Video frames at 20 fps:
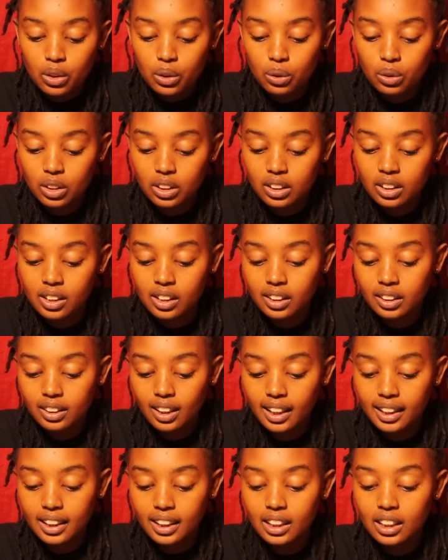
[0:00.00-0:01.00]
you need
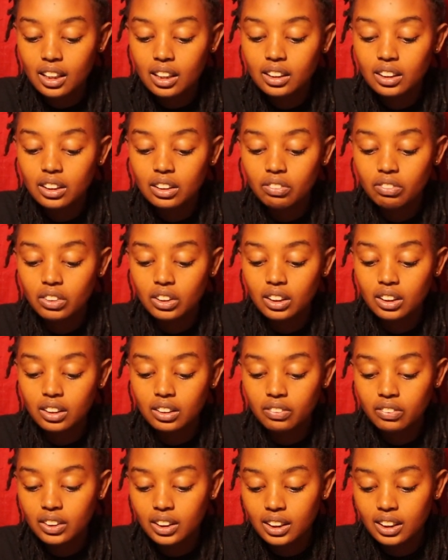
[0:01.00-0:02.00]
things like English,
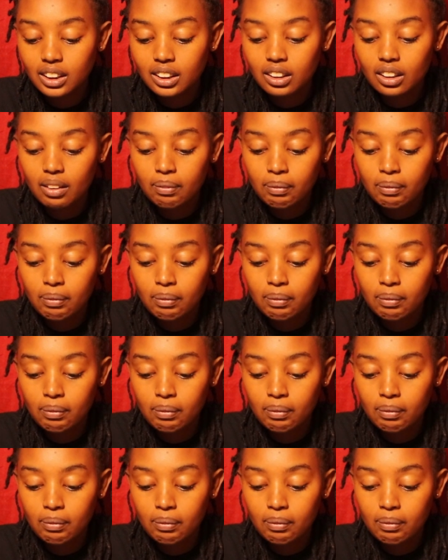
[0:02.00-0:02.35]
physics,